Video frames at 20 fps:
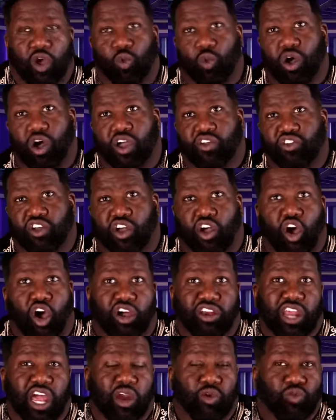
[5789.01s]
Well, if your
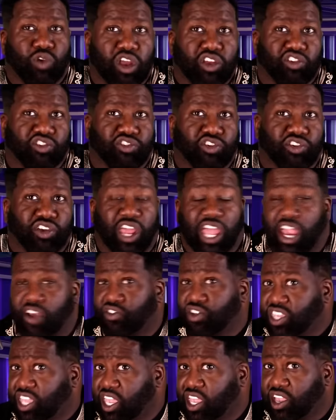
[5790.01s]
car not registered
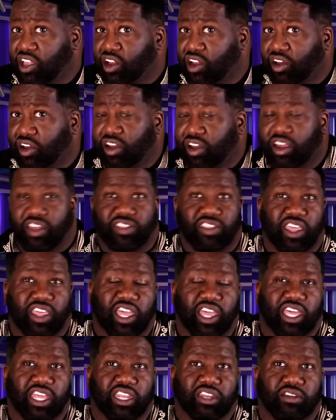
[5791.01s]
every year,
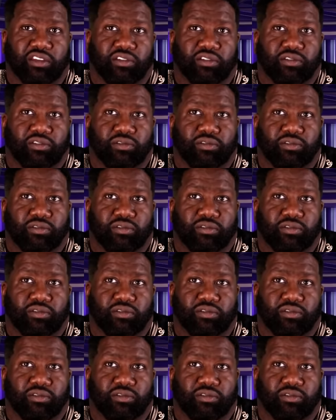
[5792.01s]
then,